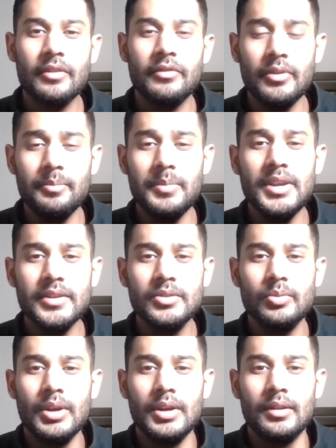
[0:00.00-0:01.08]
For me as
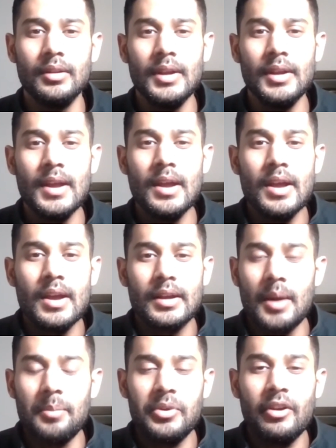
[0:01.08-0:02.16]
well,
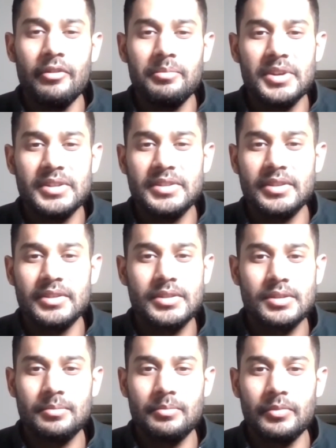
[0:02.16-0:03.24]
couple of months
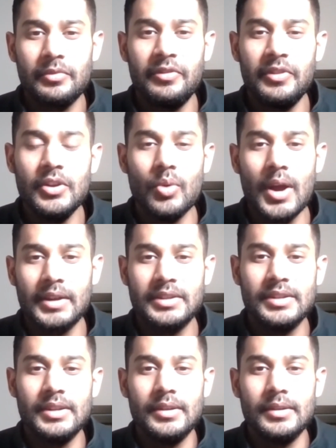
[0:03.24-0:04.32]
just flew.
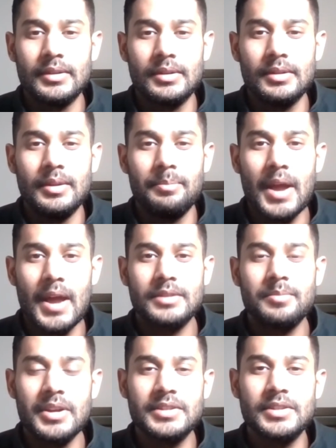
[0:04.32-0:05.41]
Actually, they passed
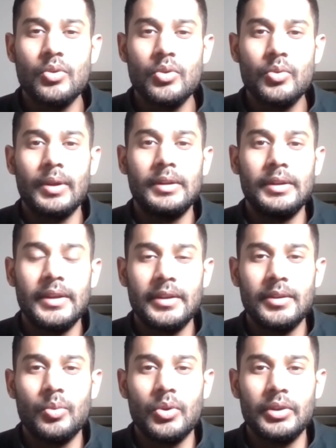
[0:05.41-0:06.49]
by so quickly, and
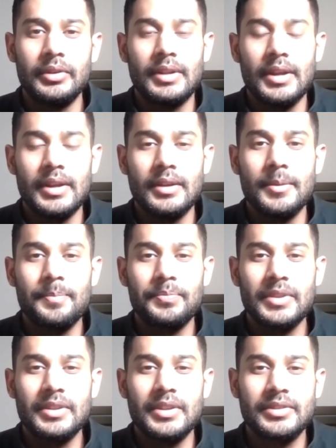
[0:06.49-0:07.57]
it was like
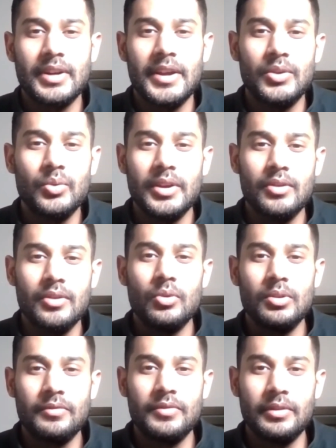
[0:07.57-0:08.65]
just trying to get a
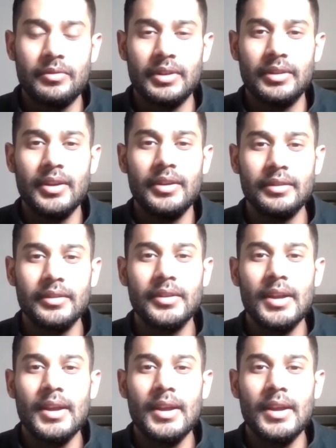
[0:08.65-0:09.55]
hold of different things.